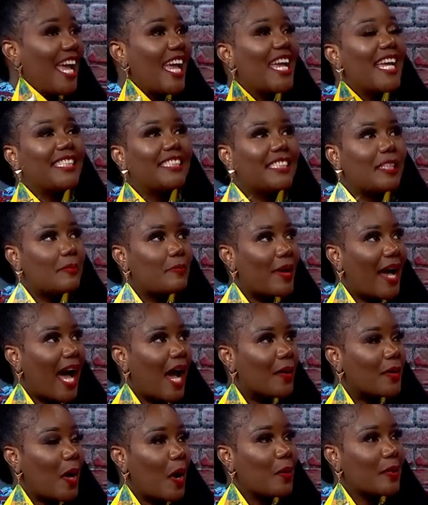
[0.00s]
It's
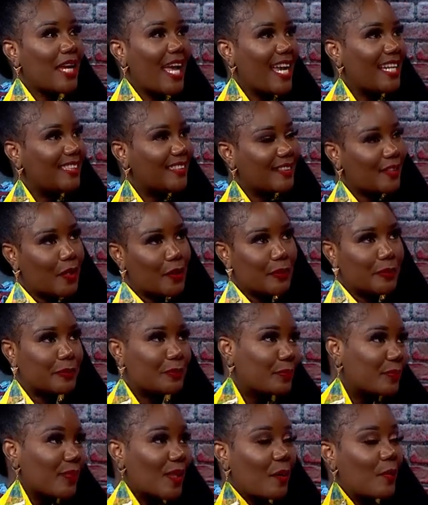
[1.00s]
about, okay, so
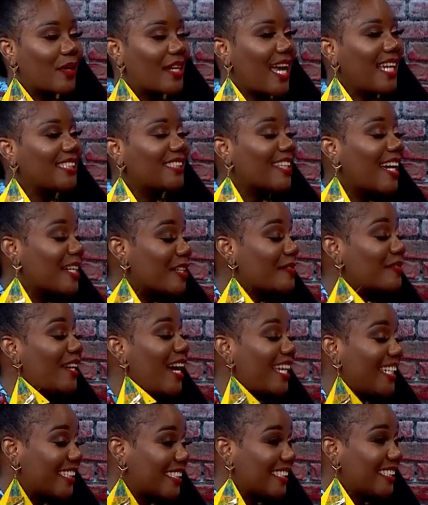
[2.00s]
when I started
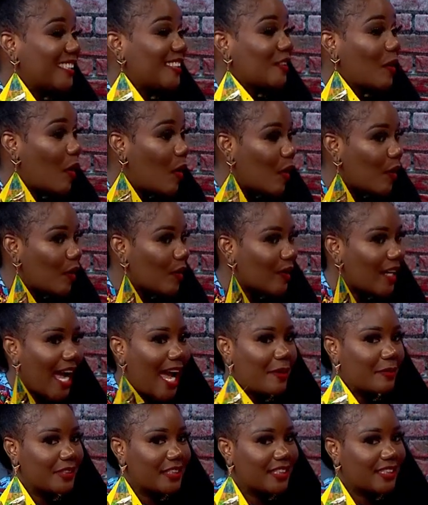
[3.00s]
writing the song,
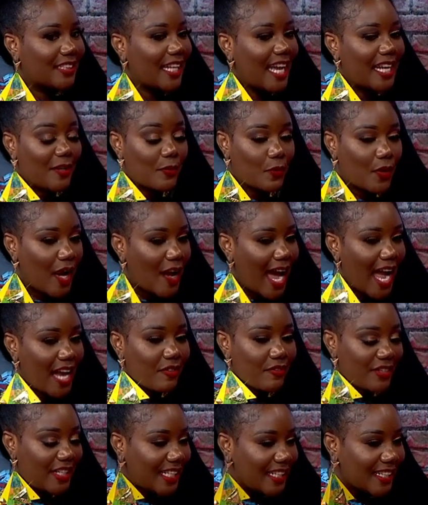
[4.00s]
I was just was like, well, I
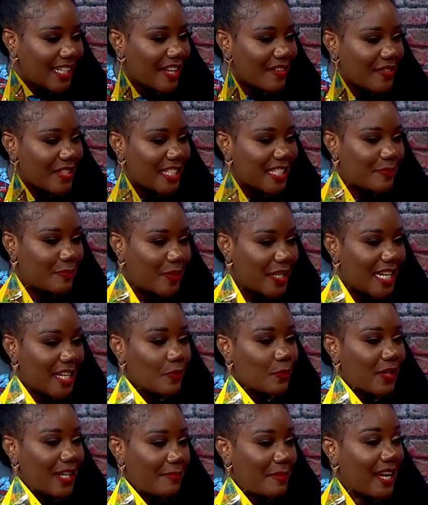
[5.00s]
really love this
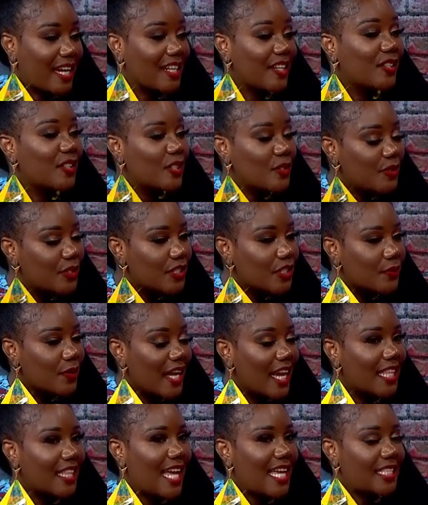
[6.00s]
beat. What am I going to do to
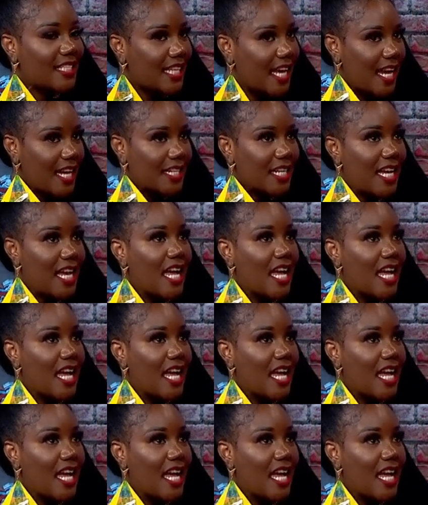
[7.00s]
it? And I said,